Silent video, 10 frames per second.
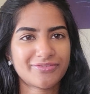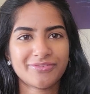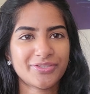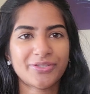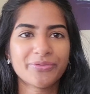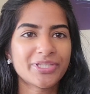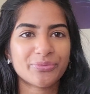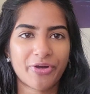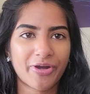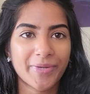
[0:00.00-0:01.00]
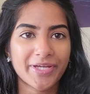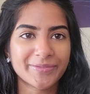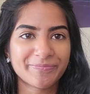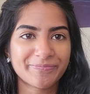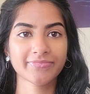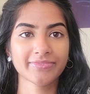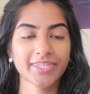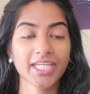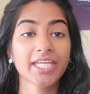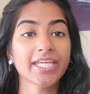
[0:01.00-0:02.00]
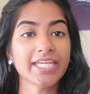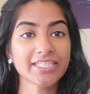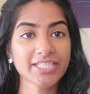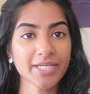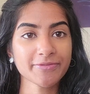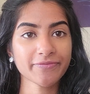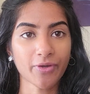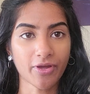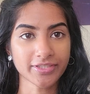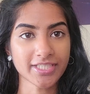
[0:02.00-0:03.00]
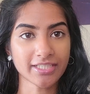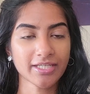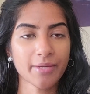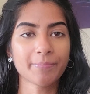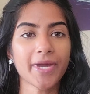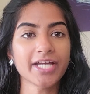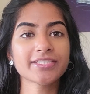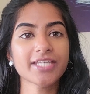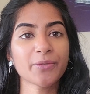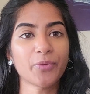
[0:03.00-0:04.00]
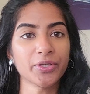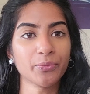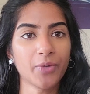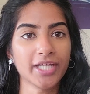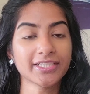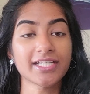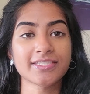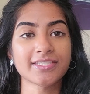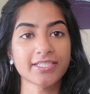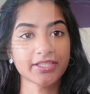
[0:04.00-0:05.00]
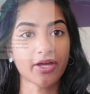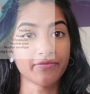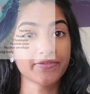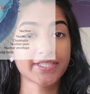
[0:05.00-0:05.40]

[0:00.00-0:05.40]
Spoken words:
you don't need to worry about it. In terms of content, BioSci 101 consists of